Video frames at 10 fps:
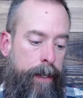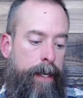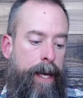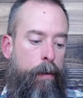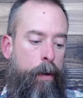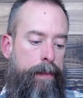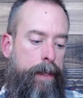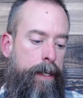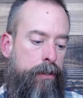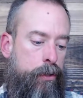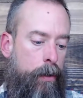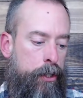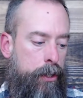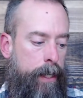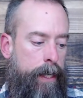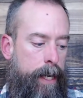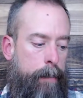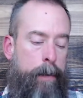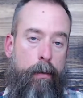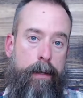and with the instruction in
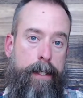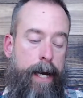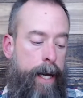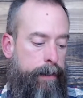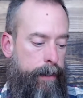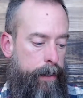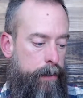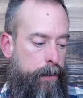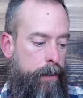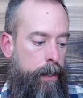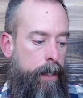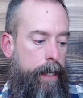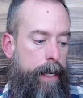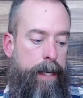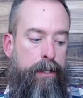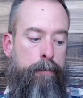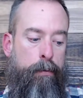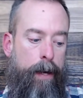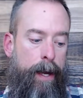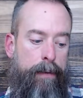keeping with godliness, he is
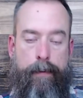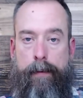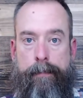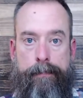prideful.